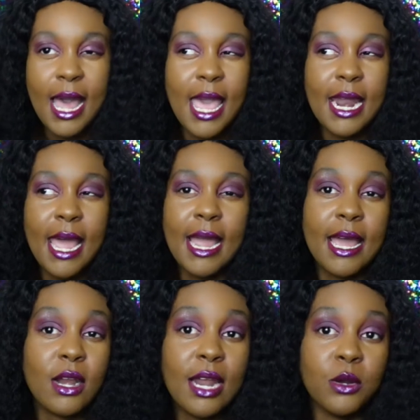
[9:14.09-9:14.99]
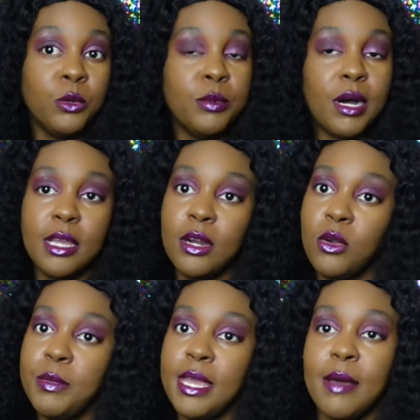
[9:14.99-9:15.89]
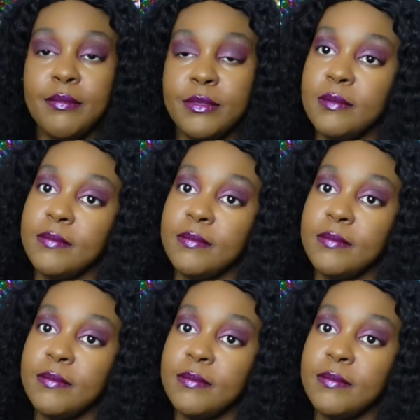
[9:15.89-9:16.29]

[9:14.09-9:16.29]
And I had a coupon. Y'all know me, I'm